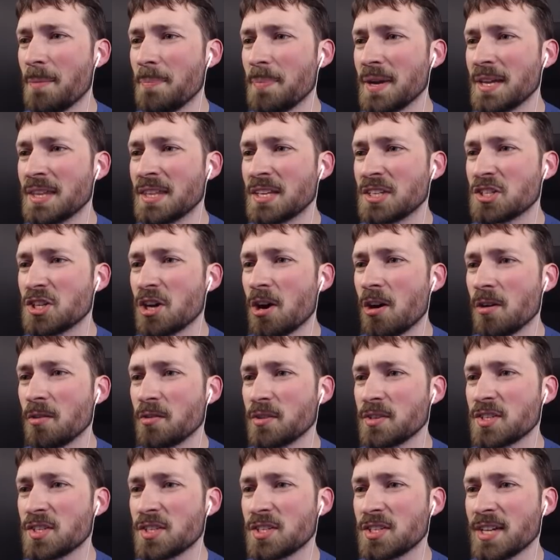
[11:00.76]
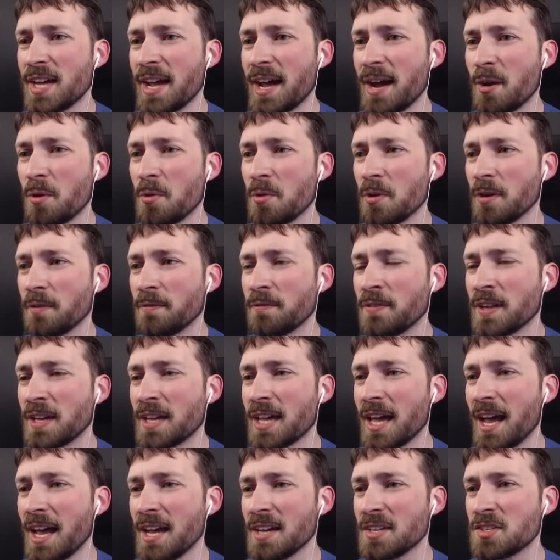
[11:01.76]
up in the tallest tower of the
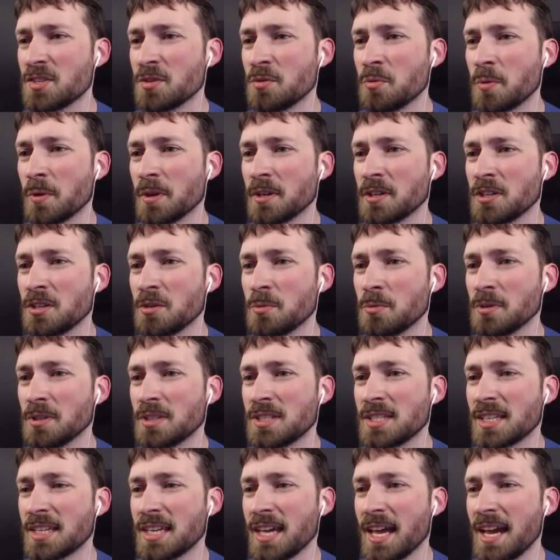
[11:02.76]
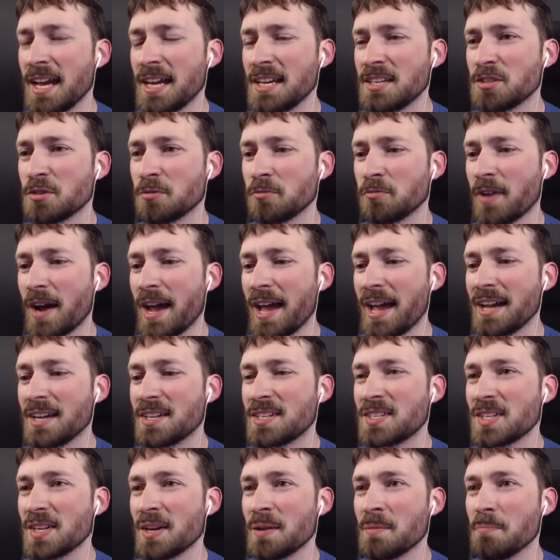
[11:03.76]
castle where you will decay to
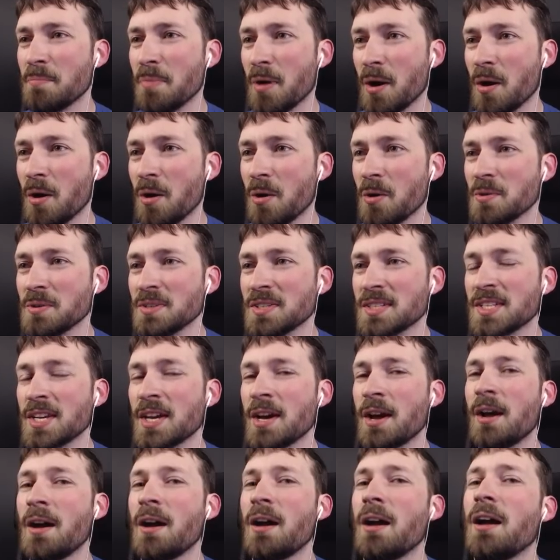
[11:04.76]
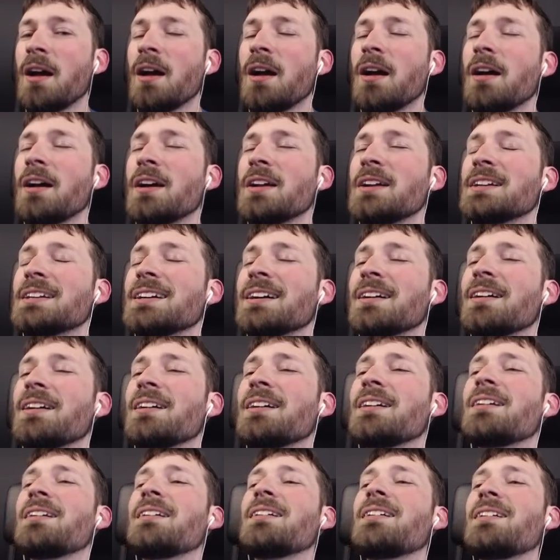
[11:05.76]
rags and bones.
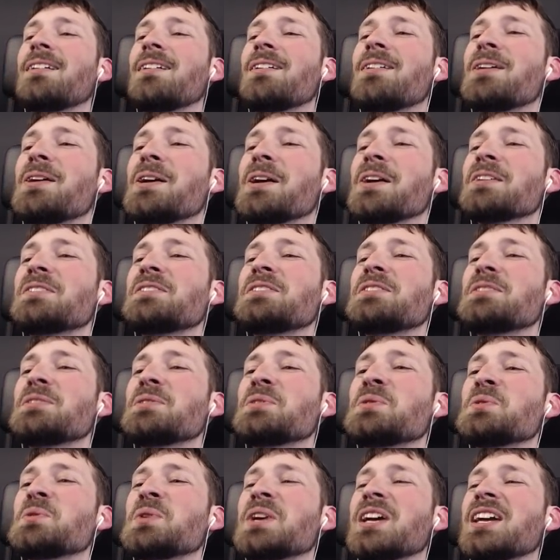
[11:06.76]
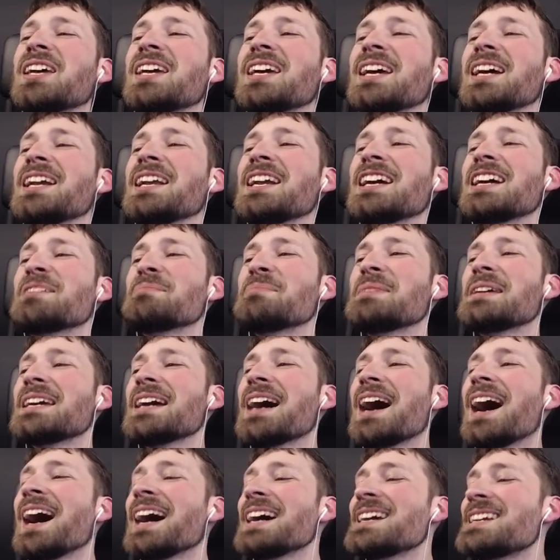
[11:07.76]
Oh, are you kidding
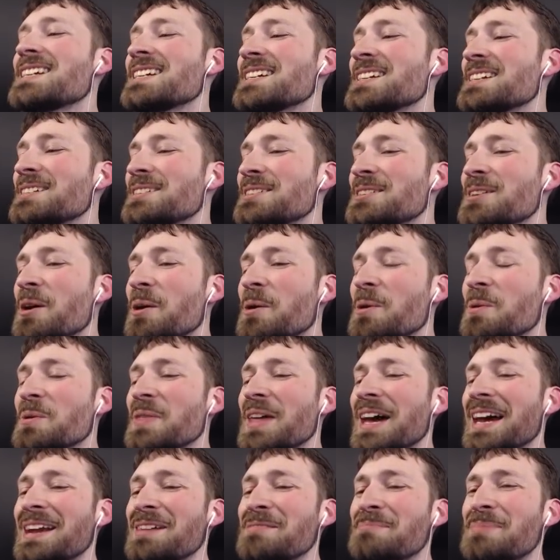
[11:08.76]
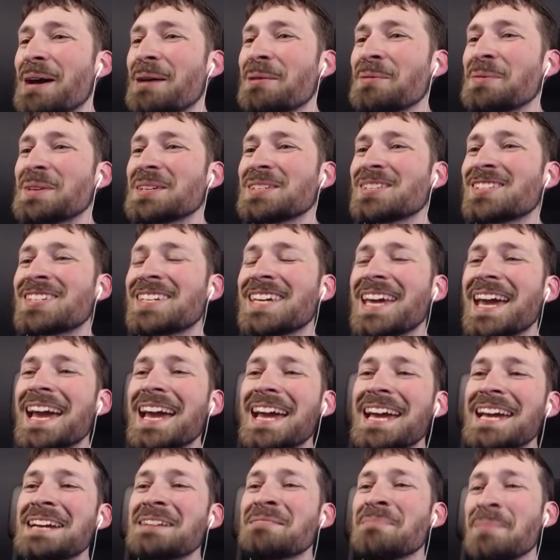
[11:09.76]
me? I didn't know that about this
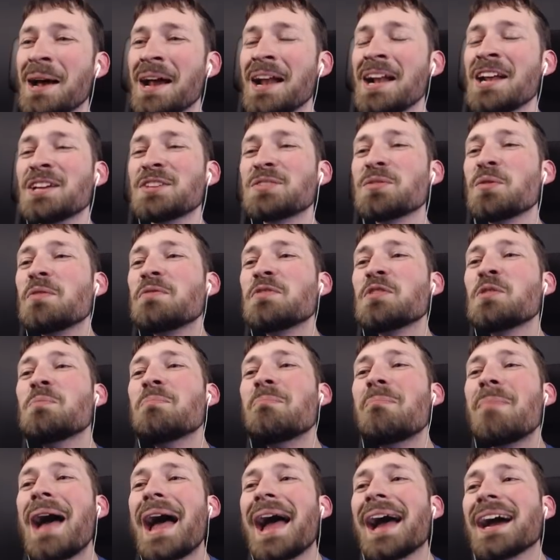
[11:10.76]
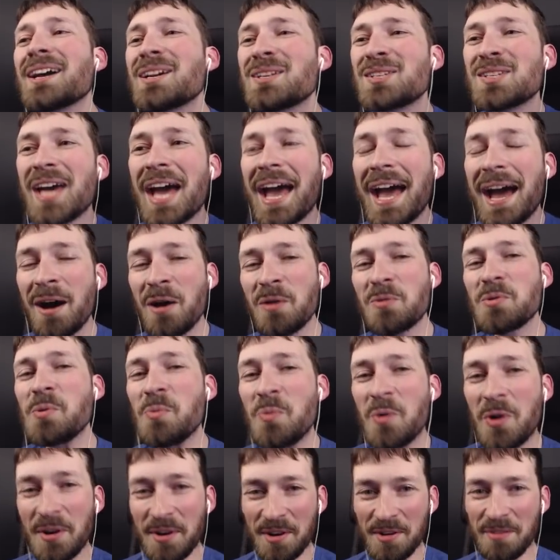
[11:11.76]
game. So if you max out
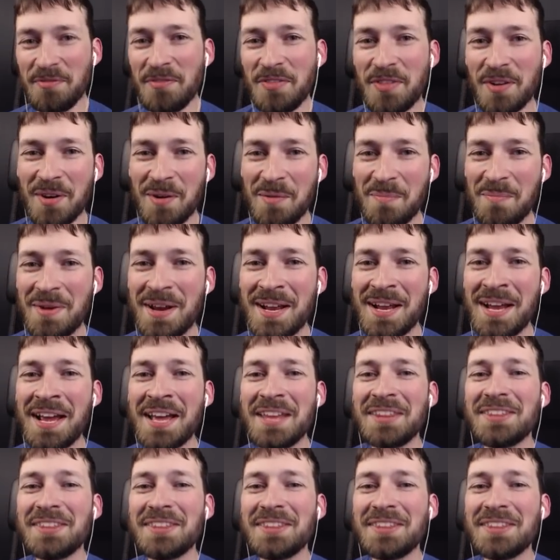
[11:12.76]
one of them,